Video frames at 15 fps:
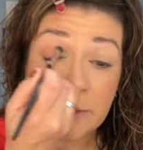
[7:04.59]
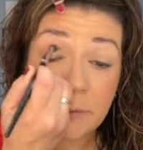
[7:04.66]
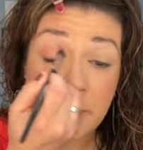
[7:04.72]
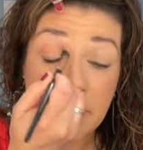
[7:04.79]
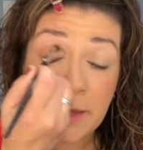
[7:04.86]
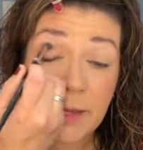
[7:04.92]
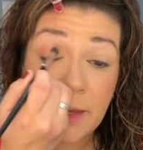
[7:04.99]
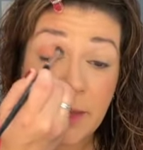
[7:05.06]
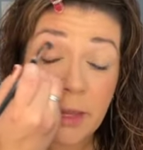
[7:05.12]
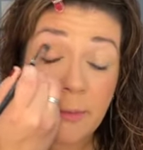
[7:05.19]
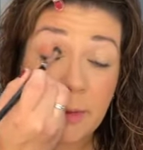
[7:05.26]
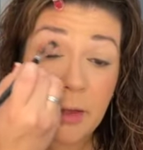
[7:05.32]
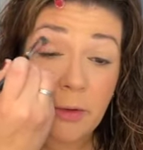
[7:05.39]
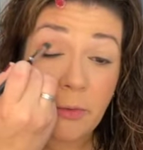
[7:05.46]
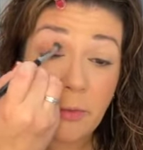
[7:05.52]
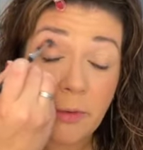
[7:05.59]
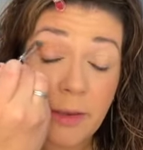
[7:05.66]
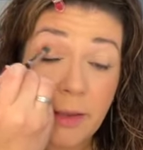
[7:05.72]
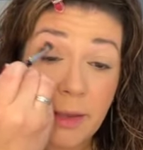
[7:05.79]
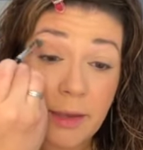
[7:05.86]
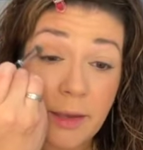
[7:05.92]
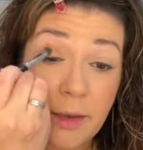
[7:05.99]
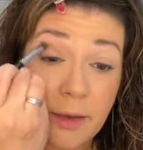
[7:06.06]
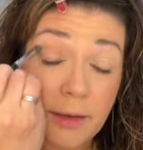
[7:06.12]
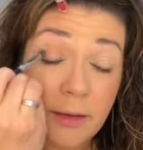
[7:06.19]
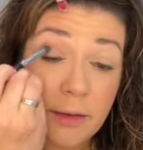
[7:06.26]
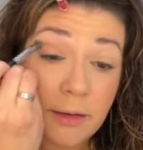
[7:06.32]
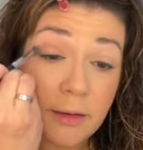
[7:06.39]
when they came out, and